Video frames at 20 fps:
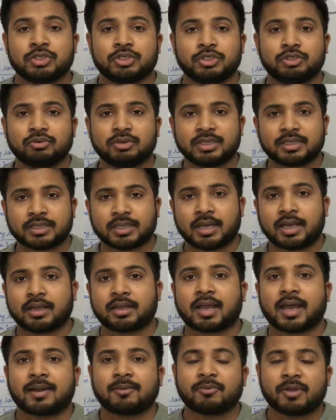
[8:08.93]
during the
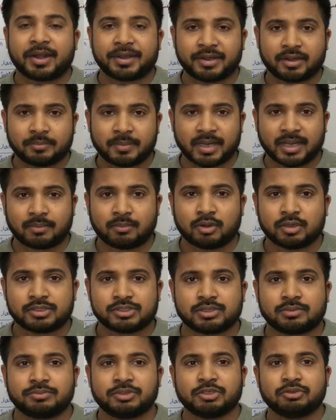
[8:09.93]
carbohydrate metabolism,